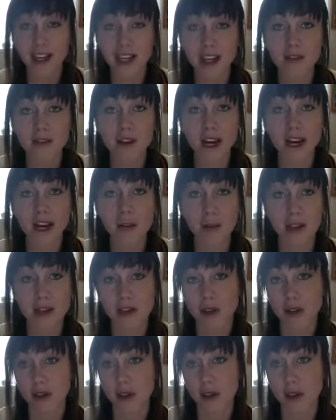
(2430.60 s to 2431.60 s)

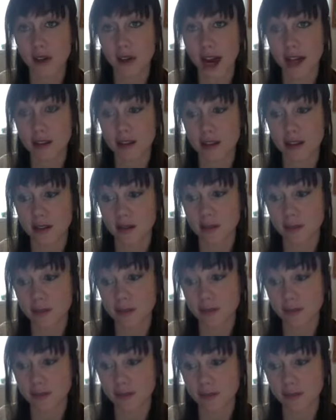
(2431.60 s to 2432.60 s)
environmental threats.
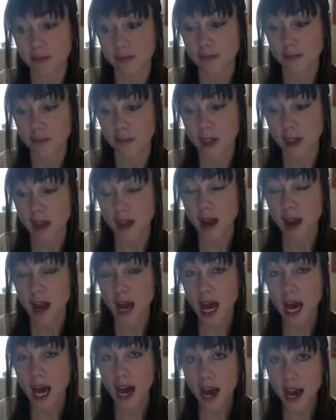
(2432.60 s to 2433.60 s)

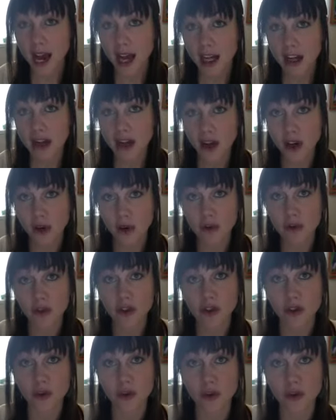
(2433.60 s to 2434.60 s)
I go
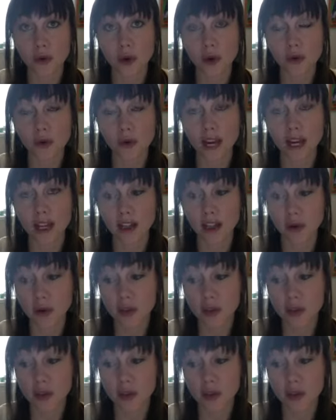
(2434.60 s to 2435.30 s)
to oregano